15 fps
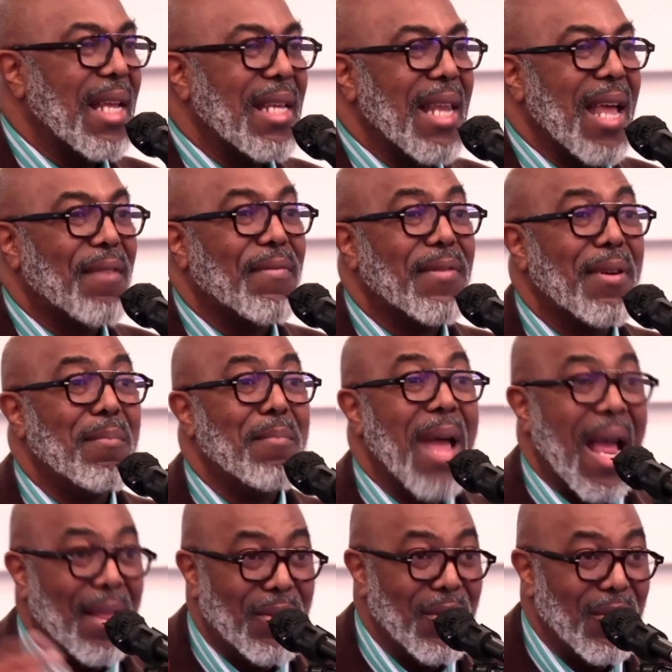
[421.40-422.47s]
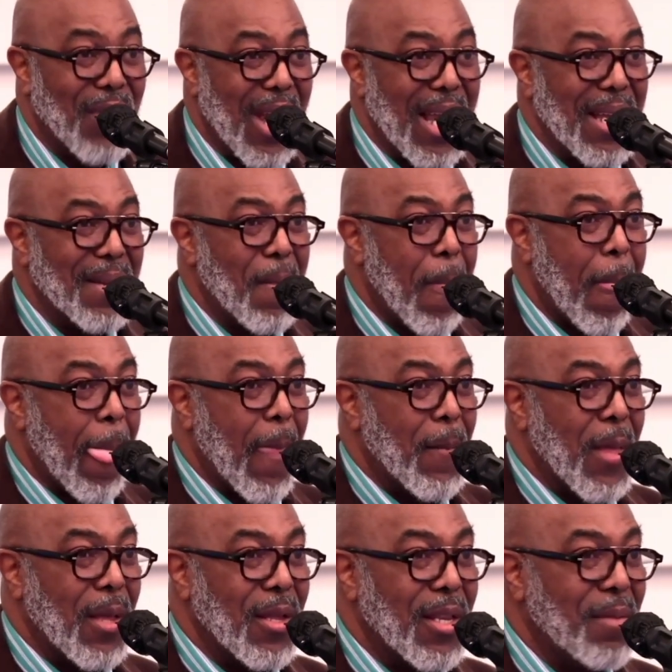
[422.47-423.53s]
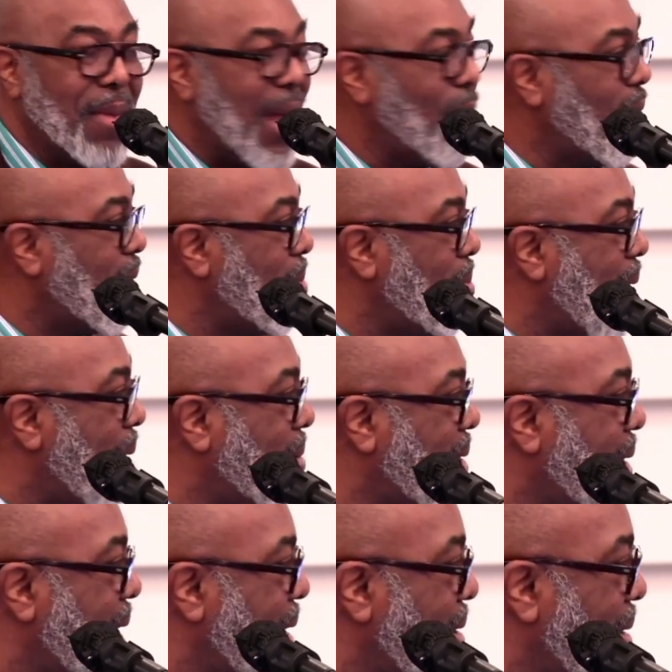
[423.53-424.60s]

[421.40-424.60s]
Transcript: that from Matthew, right? Anybody was in Bible study? Y'all